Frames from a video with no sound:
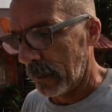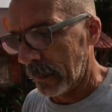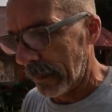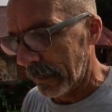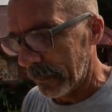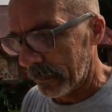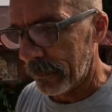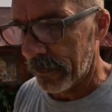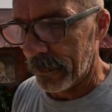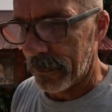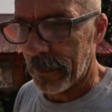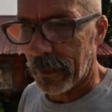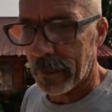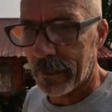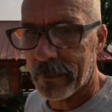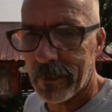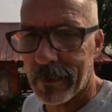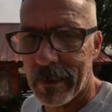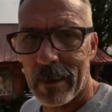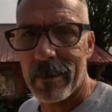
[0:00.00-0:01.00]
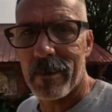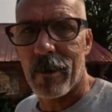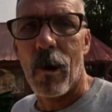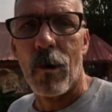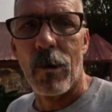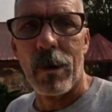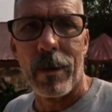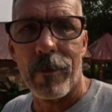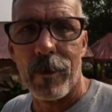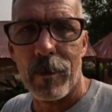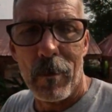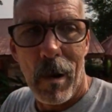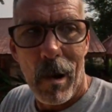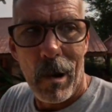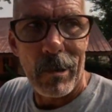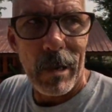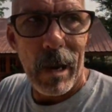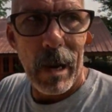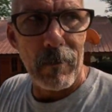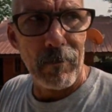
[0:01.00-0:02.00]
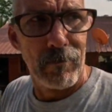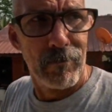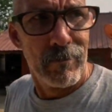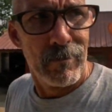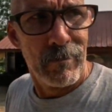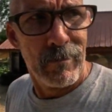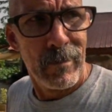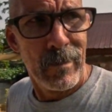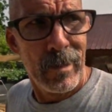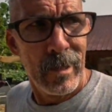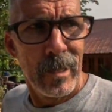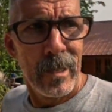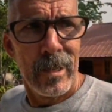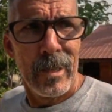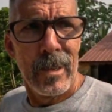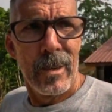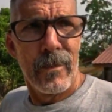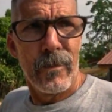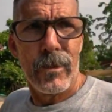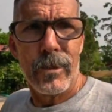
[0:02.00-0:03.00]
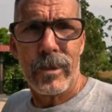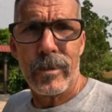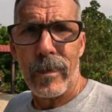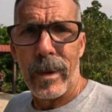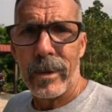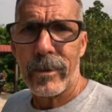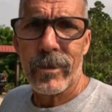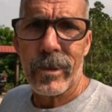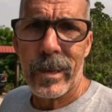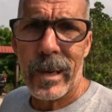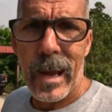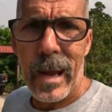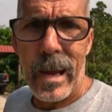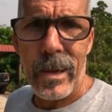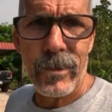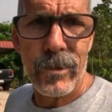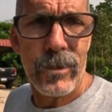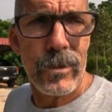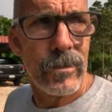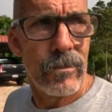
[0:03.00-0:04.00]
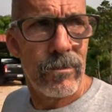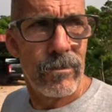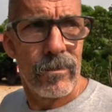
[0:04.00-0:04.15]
that's a whole different ball game for some extra cash.